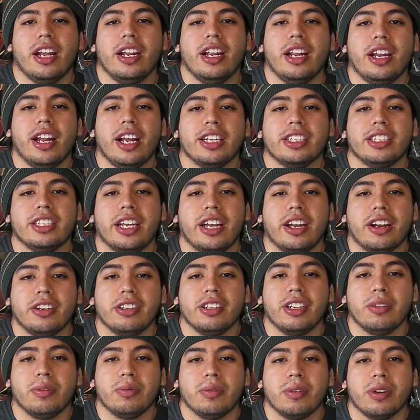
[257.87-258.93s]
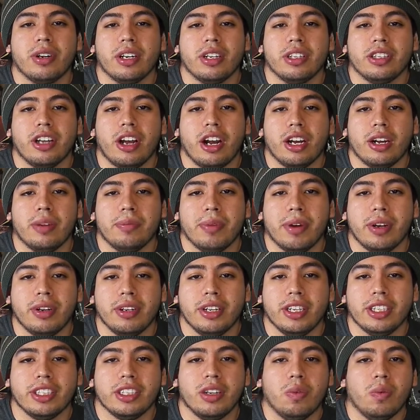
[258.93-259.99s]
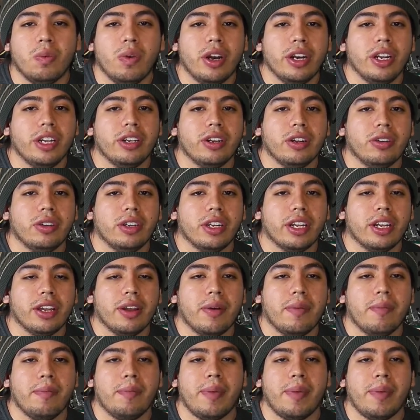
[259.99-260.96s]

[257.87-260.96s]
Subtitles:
And the next character we're going to talk about is the one and only